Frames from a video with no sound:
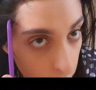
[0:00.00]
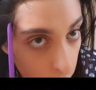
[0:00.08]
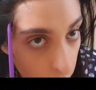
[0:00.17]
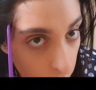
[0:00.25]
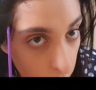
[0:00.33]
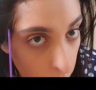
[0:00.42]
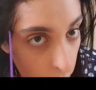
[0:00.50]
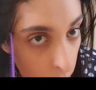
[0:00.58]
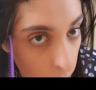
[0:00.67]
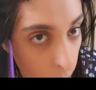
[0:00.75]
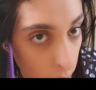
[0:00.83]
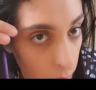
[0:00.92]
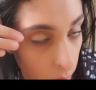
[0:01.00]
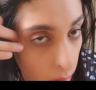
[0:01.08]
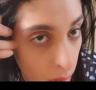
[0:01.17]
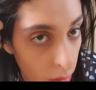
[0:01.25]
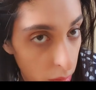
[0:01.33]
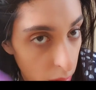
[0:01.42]
to the front, but right
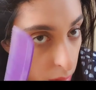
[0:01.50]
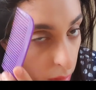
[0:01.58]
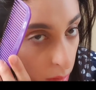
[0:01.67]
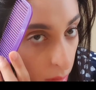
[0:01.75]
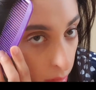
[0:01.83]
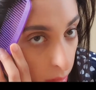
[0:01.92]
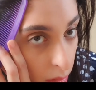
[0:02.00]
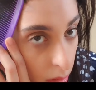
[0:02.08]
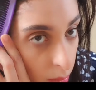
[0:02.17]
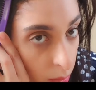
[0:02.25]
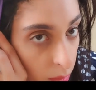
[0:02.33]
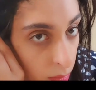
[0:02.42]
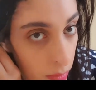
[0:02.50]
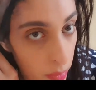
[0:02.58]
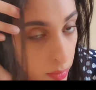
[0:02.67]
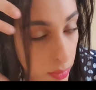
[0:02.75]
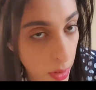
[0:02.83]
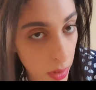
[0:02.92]
now since it's a lace, I'm
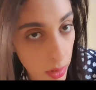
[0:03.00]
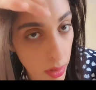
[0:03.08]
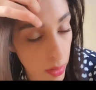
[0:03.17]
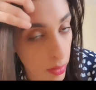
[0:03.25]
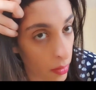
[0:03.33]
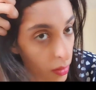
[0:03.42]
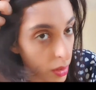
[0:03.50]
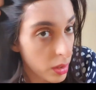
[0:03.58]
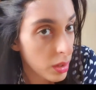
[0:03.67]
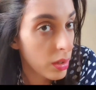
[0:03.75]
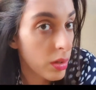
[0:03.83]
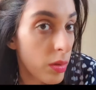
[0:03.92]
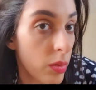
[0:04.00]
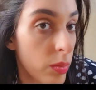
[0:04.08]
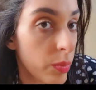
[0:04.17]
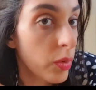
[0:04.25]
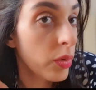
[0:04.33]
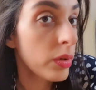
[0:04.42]
not gonna do that. That's the whole
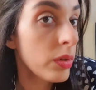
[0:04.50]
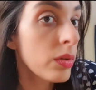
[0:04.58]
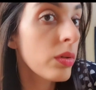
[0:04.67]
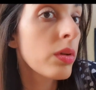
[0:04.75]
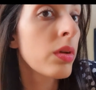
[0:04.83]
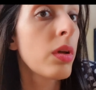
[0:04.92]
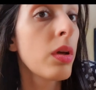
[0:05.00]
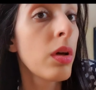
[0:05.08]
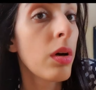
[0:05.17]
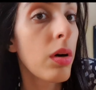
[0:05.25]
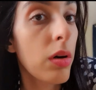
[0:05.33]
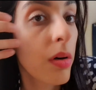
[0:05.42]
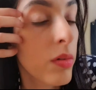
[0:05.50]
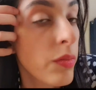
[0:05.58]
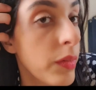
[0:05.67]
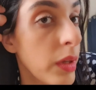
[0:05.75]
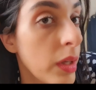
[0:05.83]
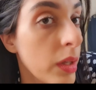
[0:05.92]
point of
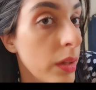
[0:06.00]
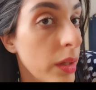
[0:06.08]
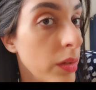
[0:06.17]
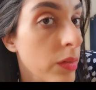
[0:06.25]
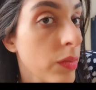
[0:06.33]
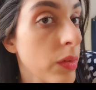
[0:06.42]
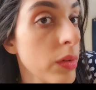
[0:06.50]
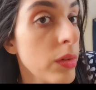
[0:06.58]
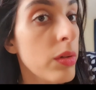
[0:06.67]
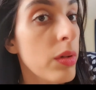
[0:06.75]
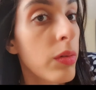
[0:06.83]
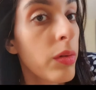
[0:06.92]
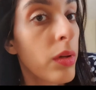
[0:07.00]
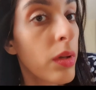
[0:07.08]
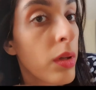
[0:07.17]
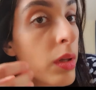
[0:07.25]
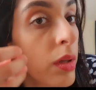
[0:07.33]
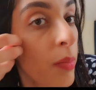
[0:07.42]
a lace front. So
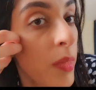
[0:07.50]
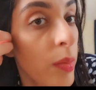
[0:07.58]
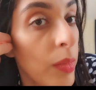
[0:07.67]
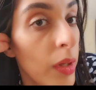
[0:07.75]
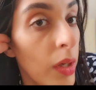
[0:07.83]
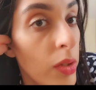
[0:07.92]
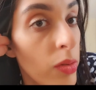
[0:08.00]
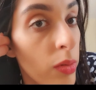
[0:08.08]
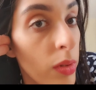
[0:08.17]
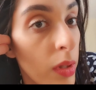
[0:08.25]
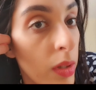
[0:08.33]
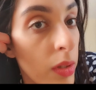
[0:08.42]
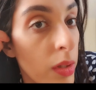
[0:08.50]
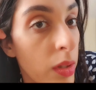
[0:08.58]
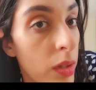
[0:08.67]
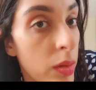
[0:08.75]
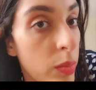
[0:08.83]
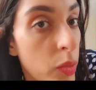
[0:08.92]
maybe I should cut
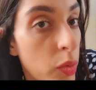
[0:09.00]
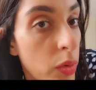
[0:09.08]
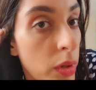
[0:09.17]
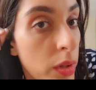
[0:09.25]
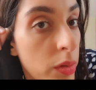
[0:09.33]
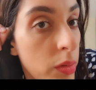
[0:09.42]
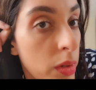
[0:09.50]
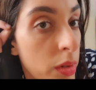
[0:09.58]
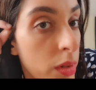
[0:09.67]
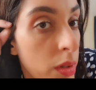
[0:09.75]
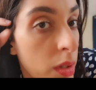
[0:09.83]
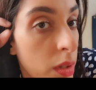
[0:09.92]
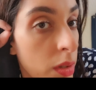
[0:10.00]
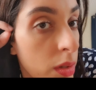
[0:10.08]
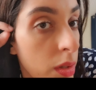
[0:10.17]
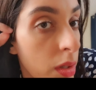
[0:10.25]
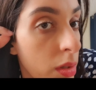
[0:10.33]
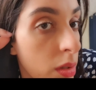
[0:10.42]
here more. As you can see, it's
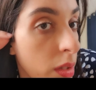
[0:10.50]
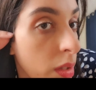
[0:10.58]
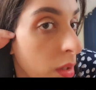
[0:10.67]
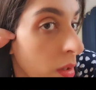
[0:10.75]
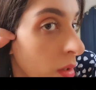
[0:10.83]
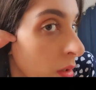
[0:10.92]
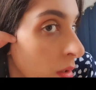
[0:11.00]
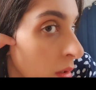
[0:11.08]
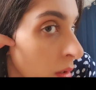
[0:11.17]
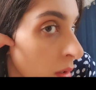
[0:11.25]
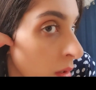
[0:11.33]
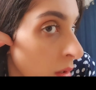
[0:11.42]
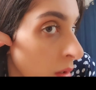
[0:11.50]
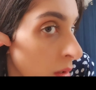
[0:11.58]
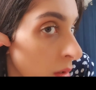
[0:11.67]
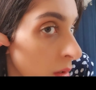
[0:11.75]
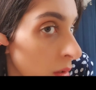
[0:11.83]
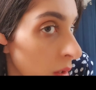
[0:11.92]
kind of like
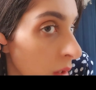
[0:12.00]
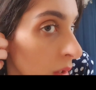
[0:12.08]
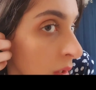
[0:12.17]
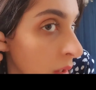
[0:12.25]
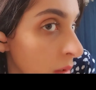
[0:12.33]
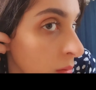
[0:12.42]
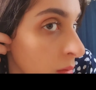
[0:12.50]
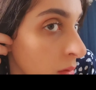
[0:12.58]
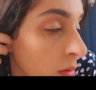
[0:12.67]
sticking out,